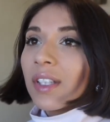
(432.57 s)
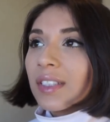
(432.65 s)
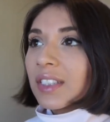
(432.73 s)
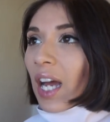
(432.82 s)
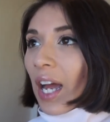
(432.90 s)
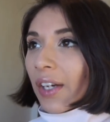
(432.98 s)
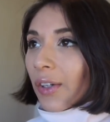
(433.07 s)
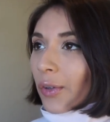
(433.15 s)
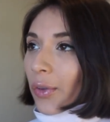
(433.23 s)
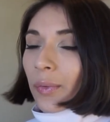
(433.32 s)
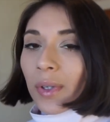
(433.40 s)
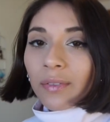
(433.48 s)

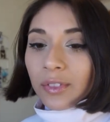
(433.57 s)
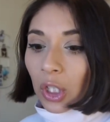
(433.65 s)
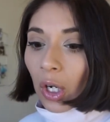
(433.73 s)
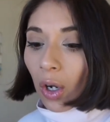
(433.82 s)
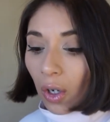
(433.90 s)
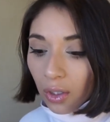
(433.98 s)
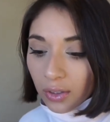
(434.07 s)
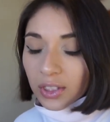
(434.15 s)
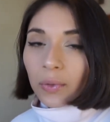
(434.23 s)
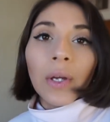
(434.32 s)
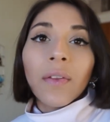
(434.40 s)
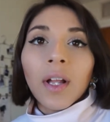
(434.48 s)
entire thrift haul.
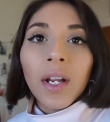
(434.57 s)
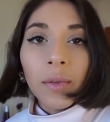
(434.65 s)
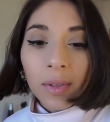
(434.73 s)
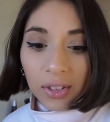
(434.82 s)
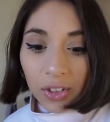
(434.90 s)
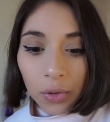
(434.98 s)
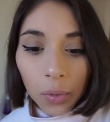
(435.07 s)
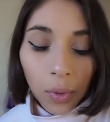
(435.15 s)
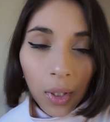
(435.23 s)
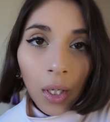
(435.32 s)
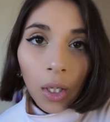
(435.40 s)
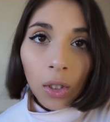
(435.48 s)
So I thought I would
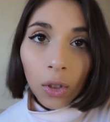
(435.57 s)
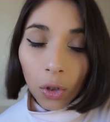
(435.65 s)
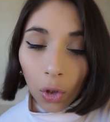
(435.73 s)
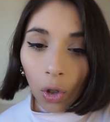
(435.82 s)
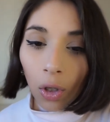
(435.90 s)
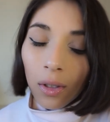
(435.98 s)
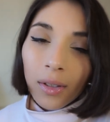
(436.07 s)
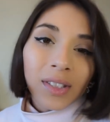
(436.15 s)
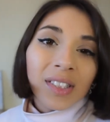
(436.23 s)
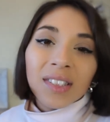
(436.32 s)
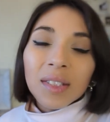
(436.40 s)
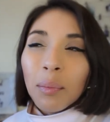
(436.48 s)
do
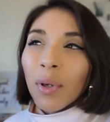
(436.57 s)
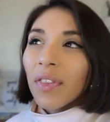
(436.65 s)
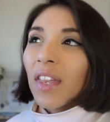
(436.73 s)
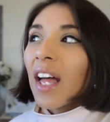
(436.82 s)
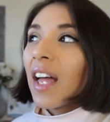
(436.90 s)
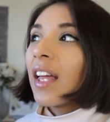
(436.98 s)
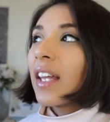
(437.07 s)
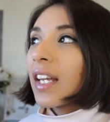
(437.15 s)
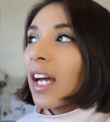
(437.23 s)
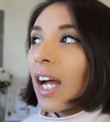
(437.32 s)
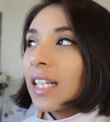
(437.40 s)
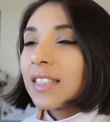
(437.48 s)
looks, but then
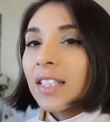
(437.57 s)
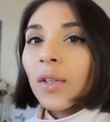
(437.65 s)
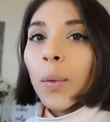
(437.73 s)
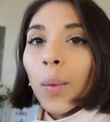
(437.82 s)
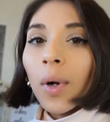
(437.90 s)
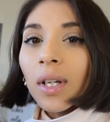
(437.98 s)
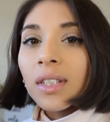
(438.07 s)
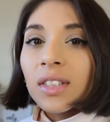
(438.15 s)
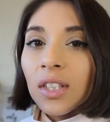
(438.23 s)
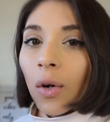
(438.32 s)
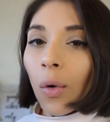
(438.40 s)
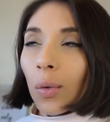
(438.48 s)
I didn't want
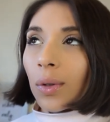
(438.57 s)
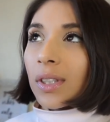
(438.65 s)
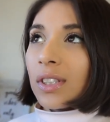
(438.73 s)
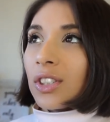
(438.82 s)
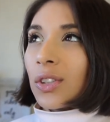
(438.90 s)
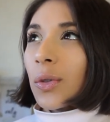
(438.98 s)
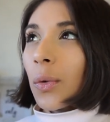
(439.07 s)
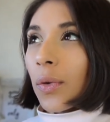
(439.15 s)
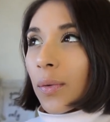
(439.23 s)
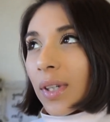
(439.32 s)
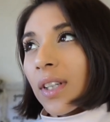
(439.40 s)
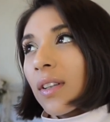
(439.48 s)
to only do
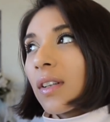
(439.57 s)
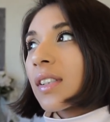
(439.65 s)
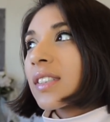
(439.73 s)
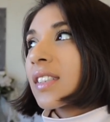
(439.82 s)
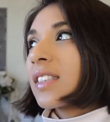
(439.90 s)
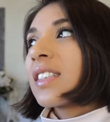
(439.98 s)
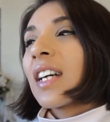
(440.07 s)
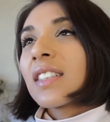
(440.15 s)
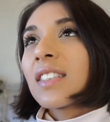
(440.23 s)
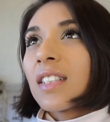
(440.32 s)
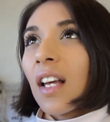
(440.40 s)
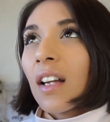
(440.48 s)
three looks because
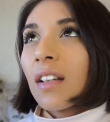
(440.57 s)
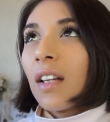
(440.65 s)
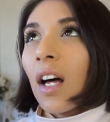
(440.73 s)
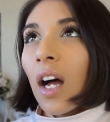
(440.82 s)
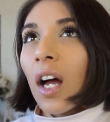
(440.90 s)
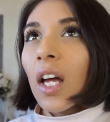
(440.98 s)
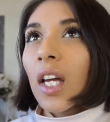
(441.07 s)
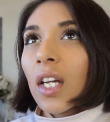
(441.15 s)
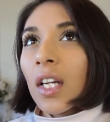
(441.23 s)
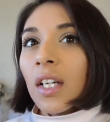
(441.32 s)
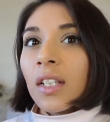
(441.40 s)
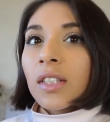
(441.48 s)
that's not a lot.
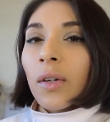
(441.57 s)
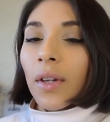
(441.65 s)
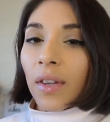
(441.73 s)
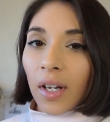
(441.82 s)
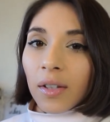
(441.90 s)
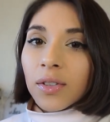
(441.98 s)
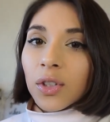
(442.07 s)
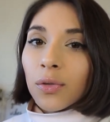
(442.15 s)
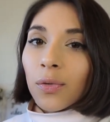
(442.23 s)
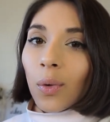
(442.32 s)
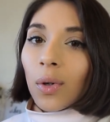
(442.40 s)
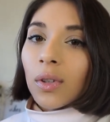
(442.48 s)
So I thought I would do
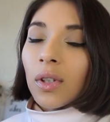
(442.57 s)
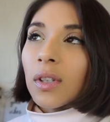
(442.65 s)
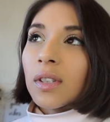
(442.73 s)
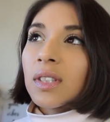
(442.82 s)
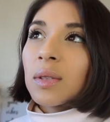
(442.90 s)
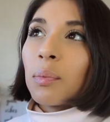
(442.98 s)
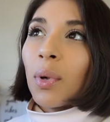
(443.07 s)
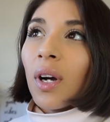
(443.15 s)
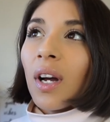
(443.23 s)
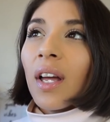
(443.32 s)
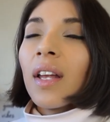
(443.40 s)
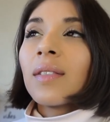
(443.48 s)
four looks,
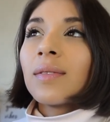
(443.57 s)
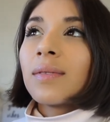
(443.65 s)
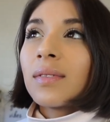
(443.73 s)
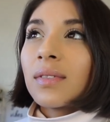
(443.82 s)
but